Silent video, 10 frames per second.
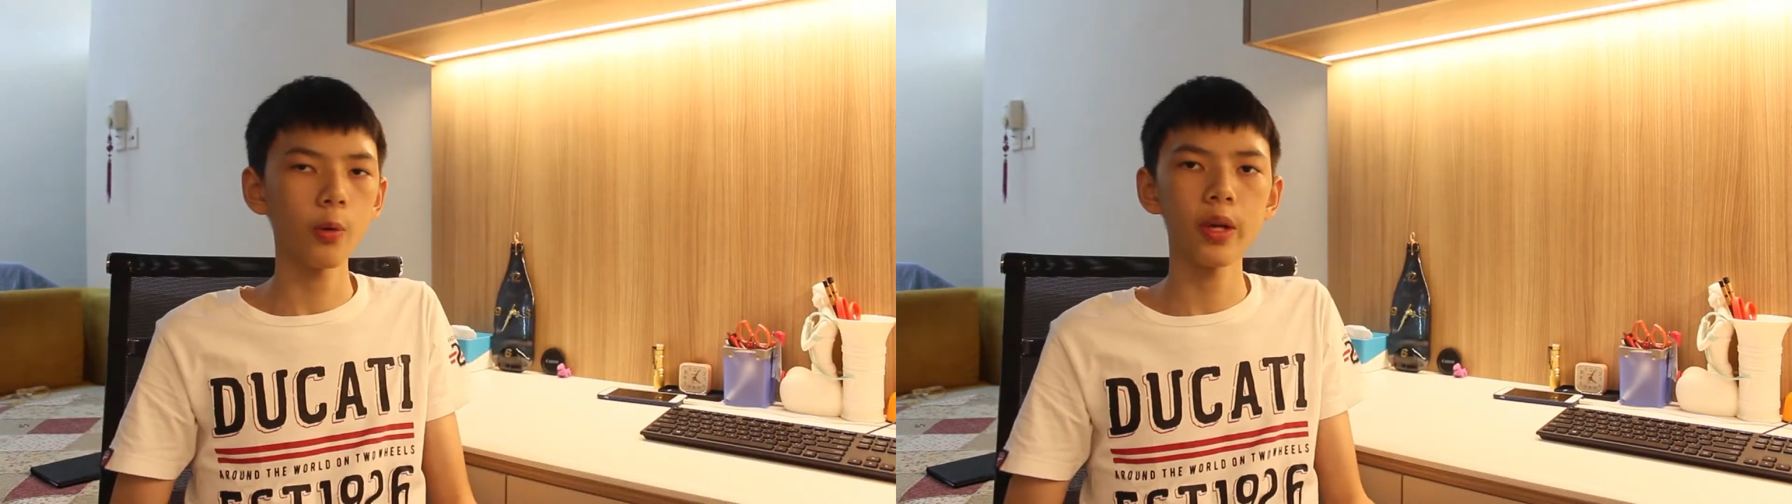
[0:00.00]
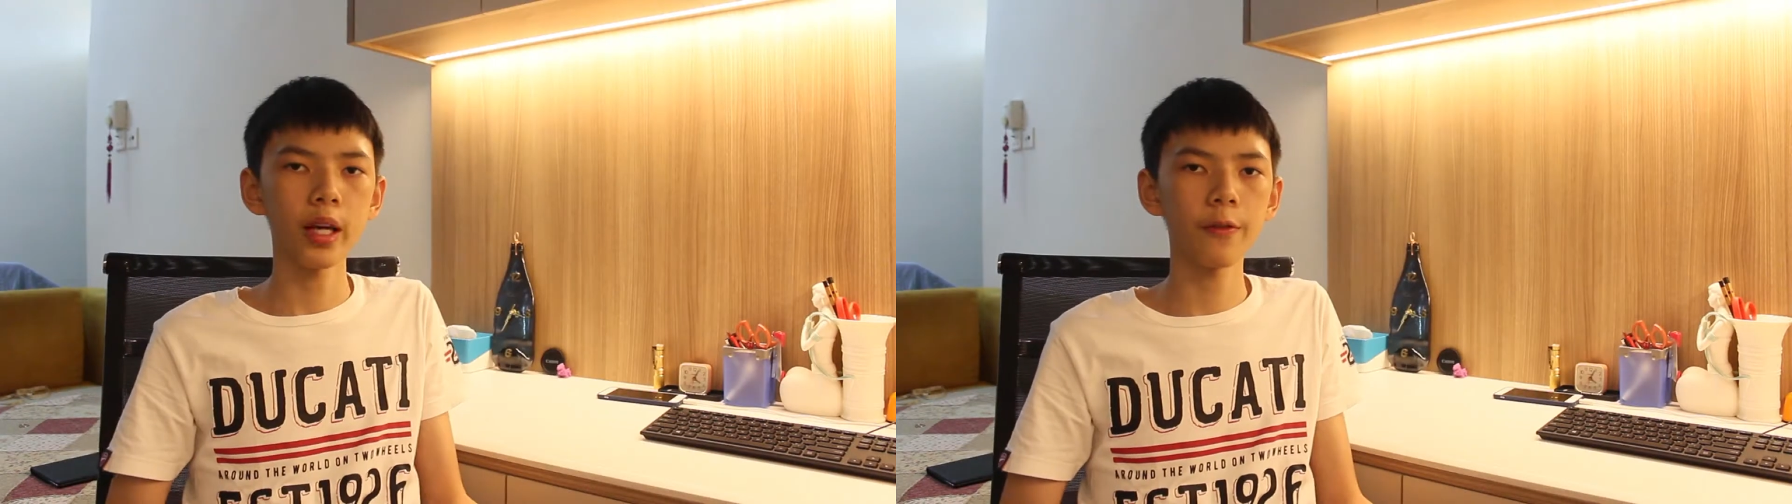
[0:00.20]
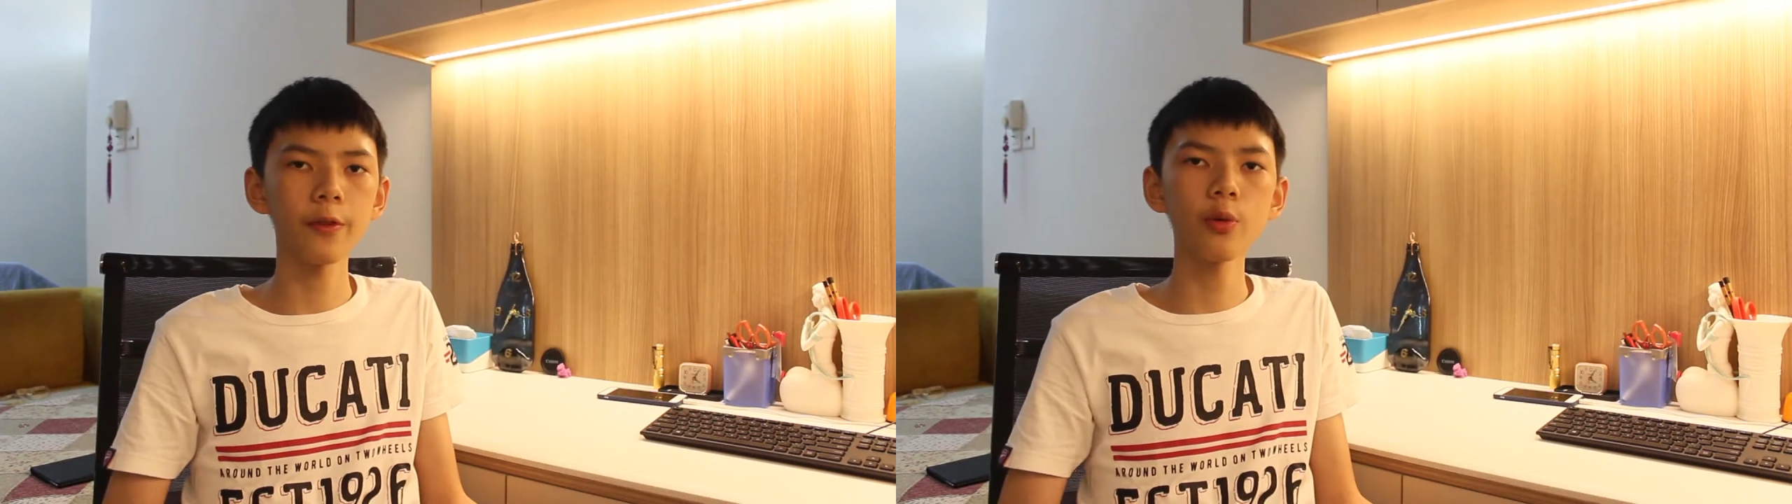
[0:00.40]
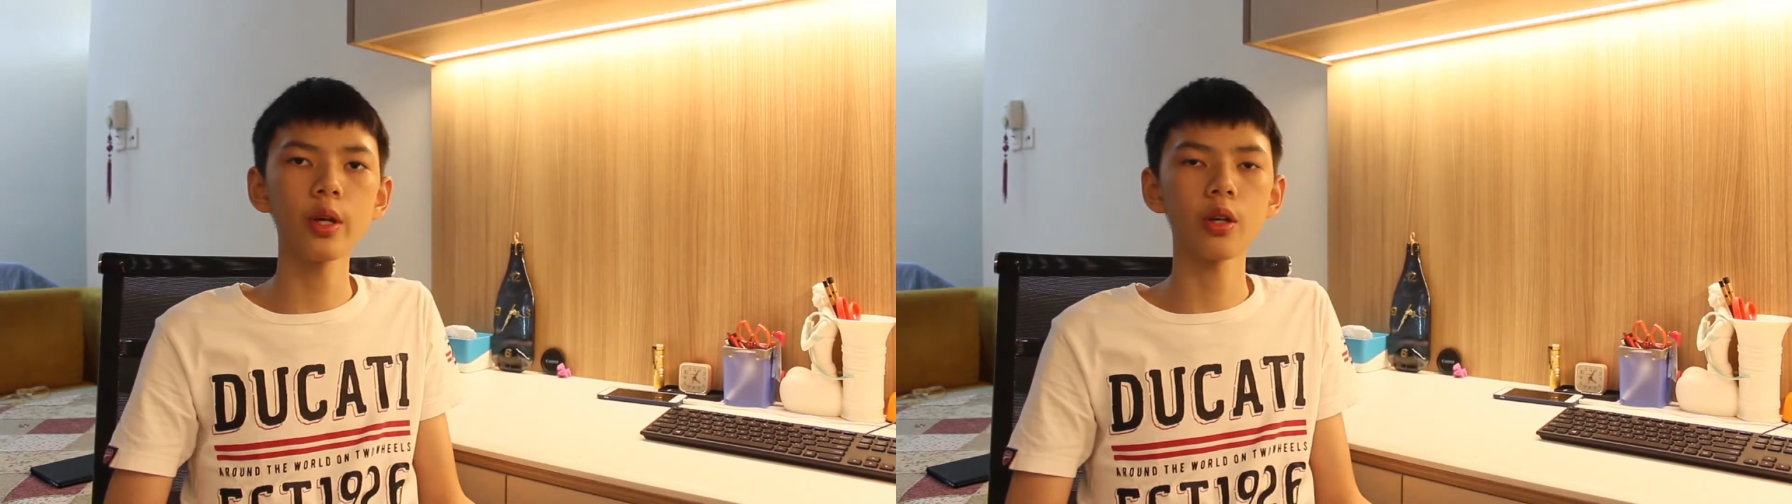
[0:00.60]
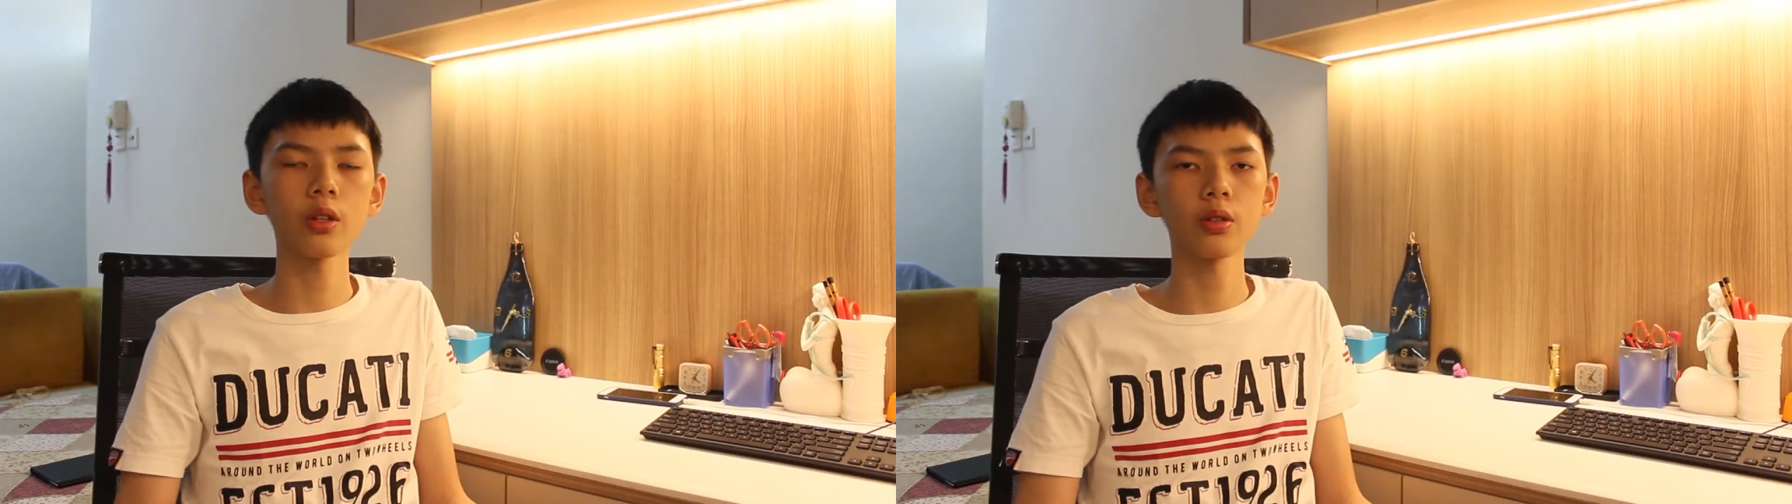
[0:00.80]
we had a few
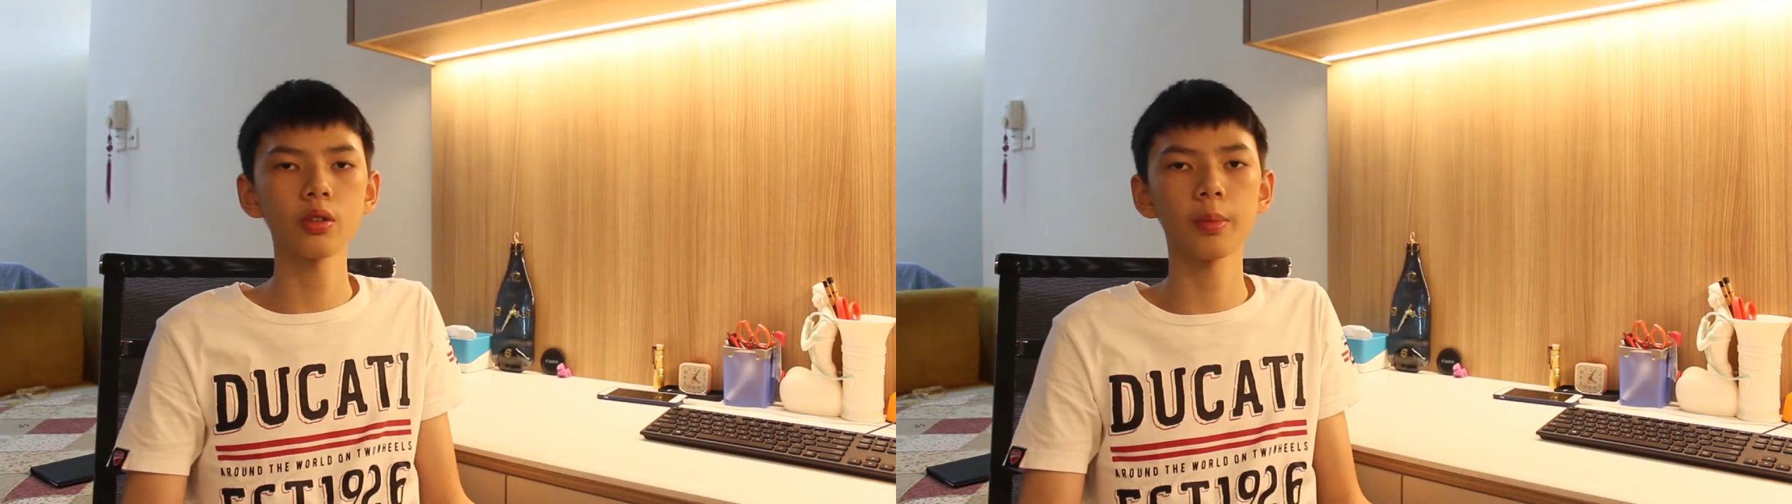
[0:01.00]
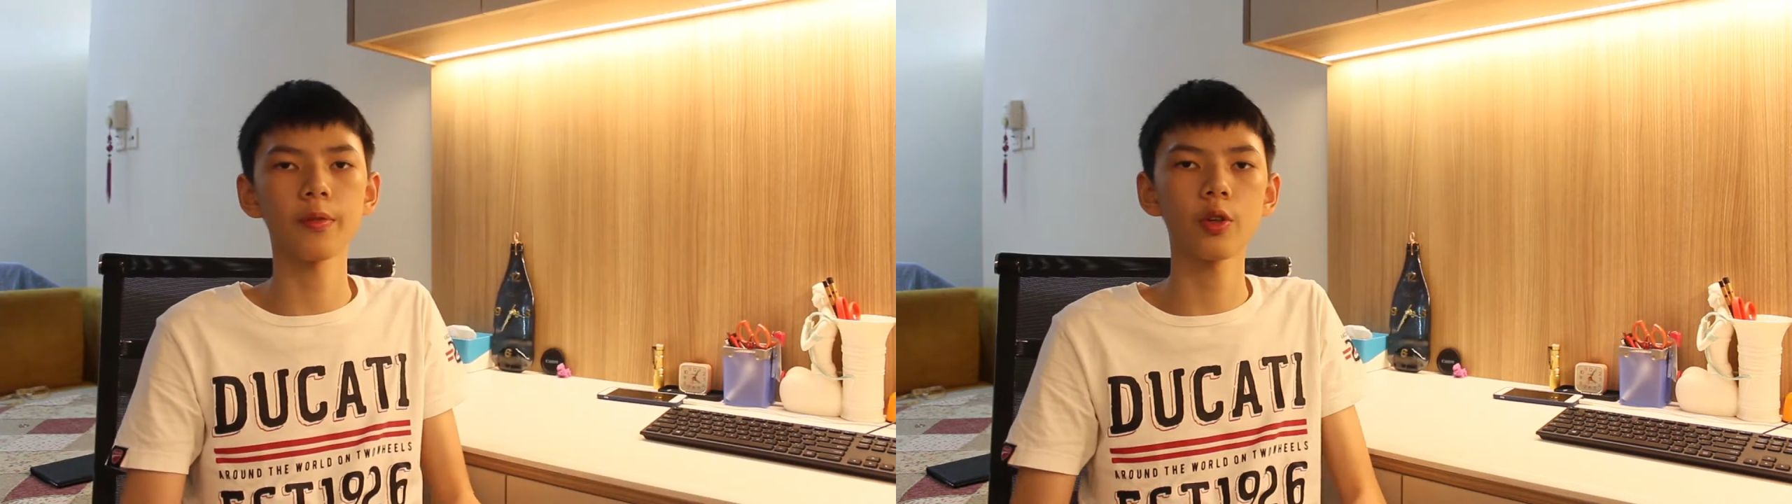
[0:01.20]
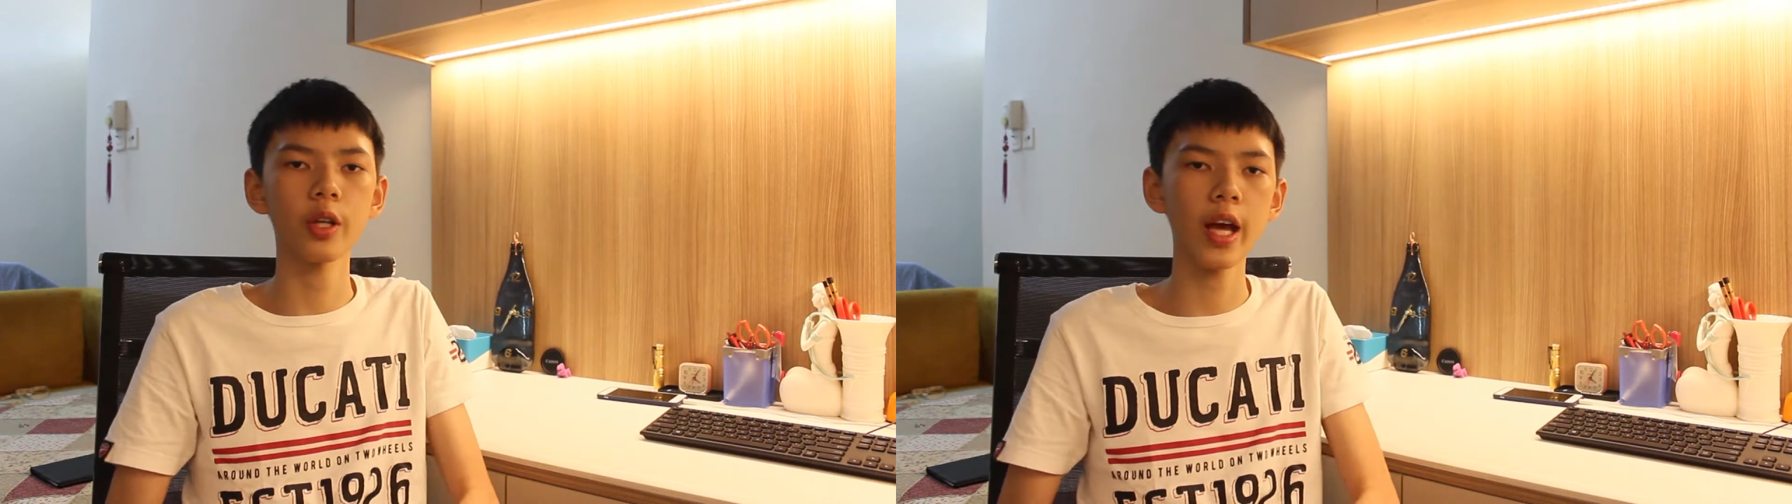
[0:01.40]
rehearsals before